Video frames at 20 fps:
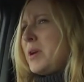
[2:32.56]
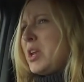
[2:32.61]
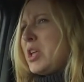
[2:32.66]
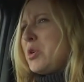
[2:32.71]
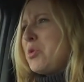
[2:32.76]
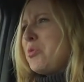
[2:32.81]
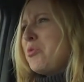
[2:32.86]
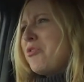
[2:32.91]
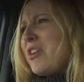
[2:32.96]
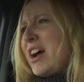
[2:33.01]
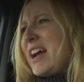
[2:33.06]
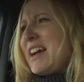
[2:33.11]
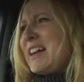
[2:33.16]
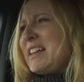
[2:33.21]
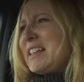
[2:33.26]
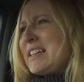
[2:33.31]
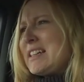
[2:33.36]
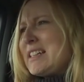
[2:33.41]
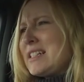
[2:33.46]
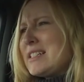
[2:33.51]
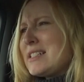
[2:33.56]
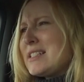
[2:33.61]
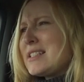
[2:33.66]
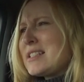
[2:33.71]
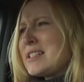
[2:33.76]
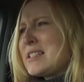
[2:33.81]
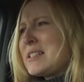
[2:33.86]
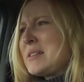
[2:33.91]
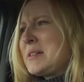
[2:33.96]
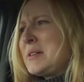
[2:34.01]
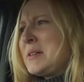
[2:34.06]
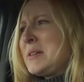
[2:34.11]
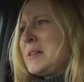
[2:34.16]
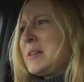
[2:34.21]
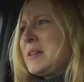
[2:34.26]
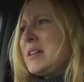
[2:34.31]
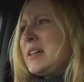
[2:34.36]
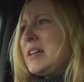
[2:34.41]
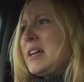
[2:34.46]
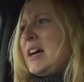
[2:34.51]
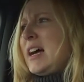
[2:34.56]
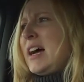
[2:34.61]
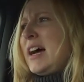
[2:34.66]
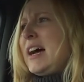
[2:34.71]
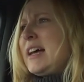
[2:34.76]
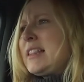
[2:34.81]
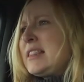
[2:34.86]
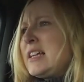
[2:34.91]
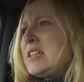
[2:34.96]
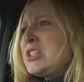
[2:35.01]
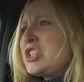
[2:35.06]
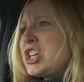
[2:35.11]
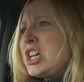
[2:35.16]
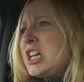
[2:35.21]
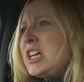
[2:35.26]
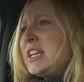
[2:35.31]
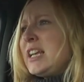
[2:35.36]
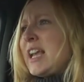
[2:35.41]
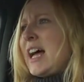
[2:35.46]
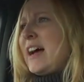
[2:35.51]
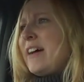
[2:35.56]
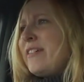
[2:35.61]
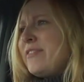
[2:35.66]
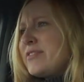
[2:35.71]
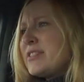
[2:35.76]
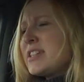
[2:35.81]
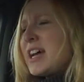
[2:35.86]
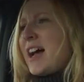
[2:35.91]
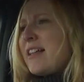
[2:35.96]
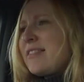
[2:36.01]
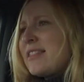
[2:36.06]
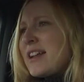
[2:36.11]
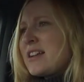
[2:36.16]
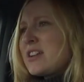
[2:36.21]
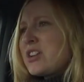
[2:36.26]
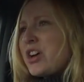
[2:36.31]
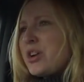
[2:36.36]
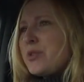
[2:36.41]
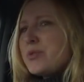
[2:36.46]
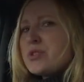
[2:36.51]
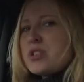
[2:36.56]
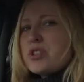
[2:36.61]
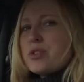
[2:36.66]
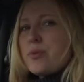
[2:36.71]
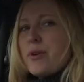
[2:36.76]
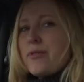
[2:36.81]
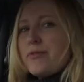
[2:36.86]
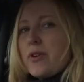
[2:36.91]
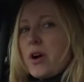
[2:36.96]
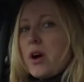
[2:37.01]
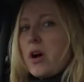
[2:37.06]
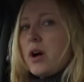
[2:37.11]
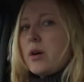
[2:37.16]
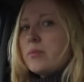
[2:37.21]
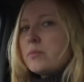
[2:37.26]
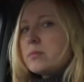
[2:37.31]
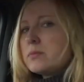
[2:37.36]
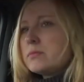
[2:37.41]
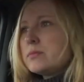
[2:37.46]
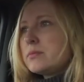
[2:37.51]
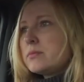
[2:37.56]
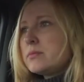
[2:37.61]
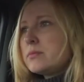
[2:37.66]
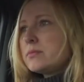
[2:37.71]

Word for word: blue railings and then turn left and then go to a farm